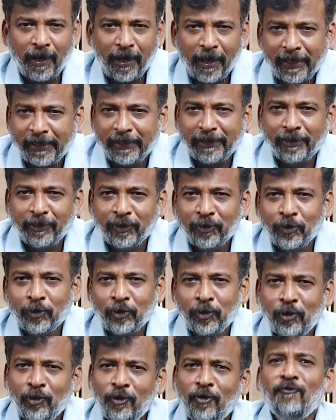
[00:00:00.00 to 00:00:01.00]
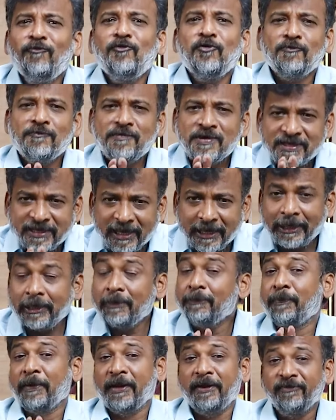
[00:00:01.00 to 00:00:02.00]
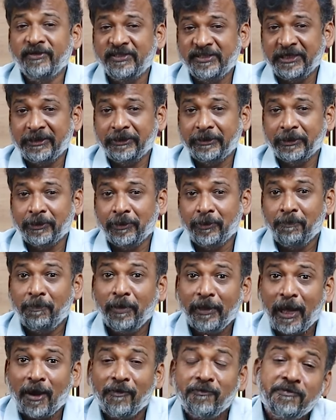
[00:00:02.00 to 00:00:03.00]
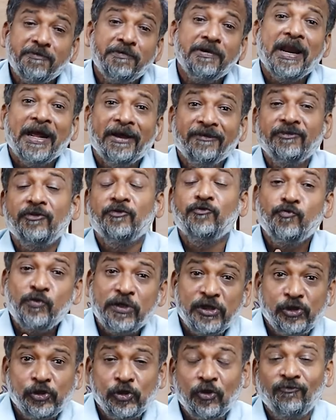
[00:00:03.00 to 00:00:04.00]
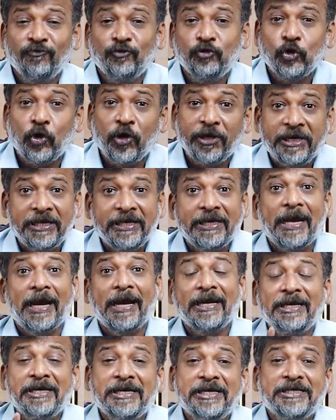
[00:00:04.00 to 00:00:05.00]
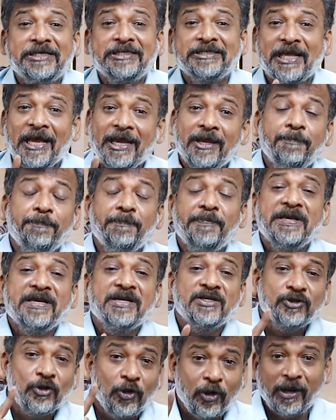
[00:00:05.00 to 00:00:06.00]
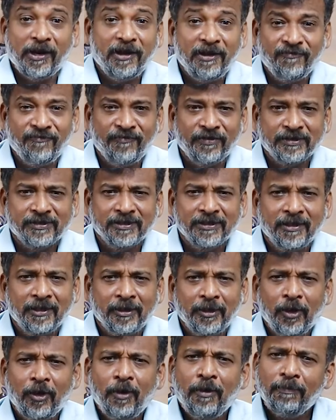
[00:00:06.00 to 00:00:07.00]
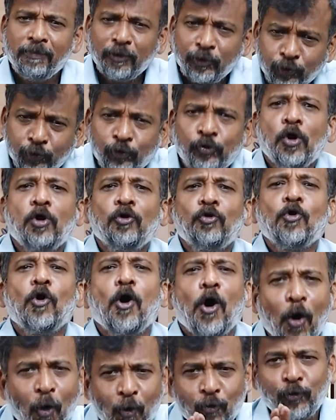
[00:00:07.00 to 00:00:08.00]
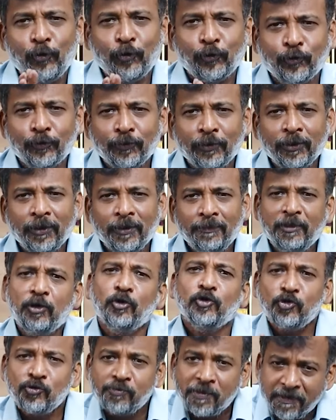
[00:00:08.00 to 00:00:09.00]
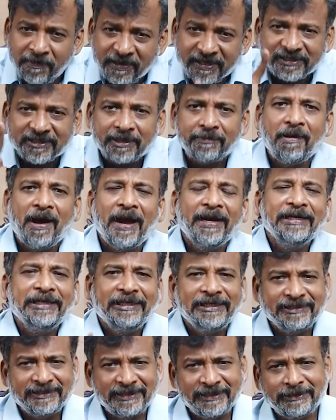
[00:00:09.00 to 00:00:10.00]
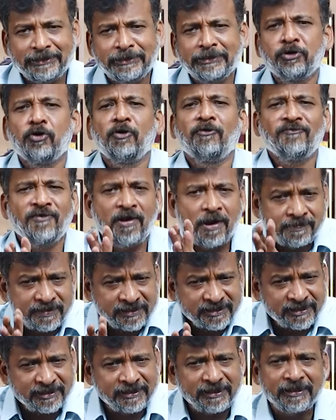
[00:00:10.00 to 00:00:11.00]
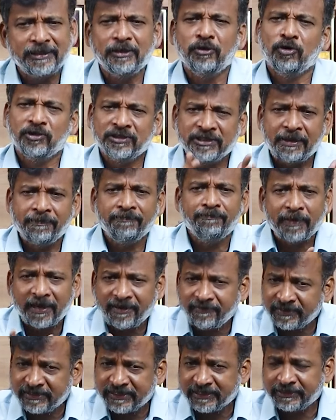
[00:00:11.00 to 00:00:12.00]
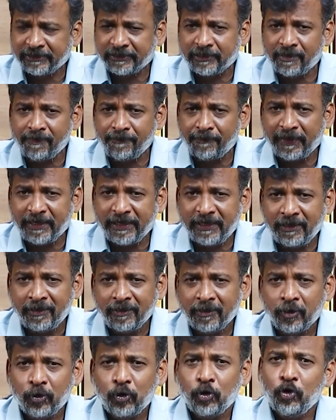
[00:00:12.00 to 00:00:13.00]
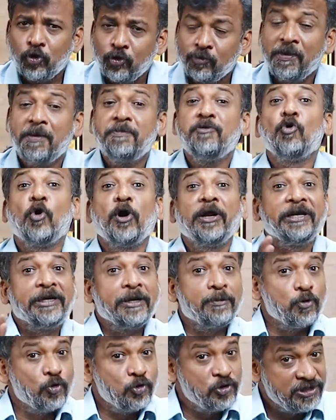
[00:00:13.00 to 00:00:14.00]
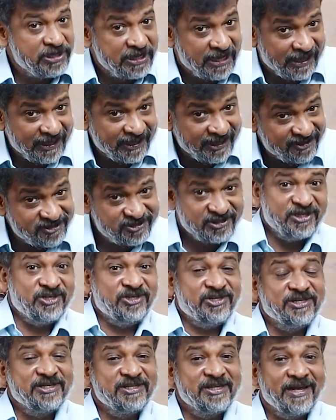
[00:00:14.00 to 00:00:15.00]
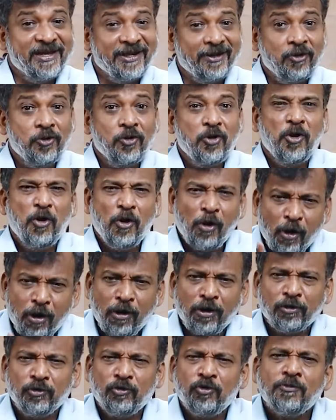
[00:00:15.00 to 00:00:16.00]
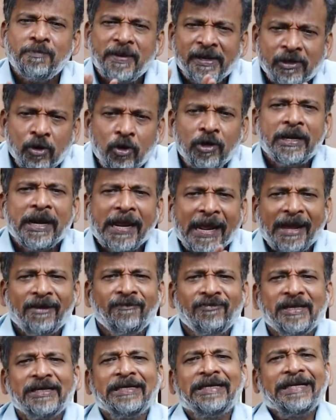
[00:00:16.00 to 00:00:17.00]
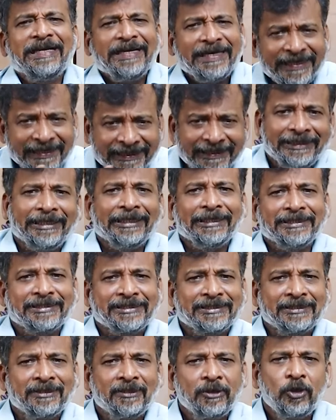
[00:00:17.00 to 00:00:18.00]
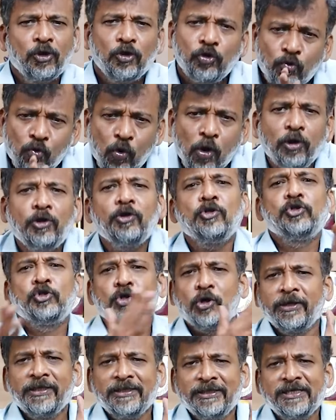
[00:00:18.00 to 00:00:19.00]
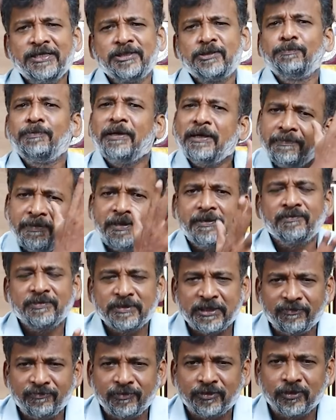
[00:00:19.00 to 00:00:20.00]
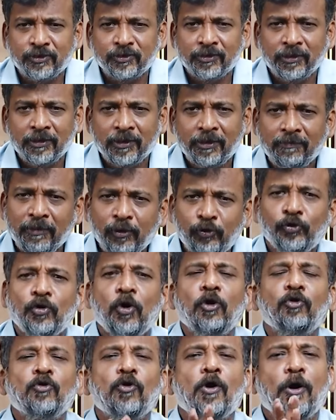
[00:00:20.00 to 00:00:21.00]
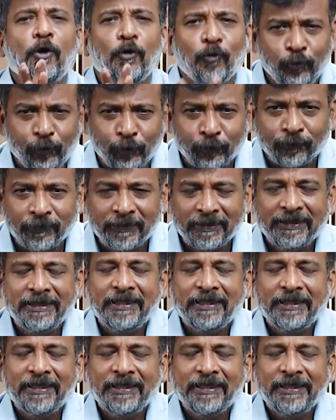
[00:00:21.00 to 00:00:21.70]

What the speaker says: Hi, if you are working in private sector, but however have the wish of joining IAS, IPS or IFS, but you do not know how to, because you may be in some IT sector or pharmaceutical or some private sector company, you may be worried about a recession there, or you may not have that interest, you want to join these premium services, but do not know how to.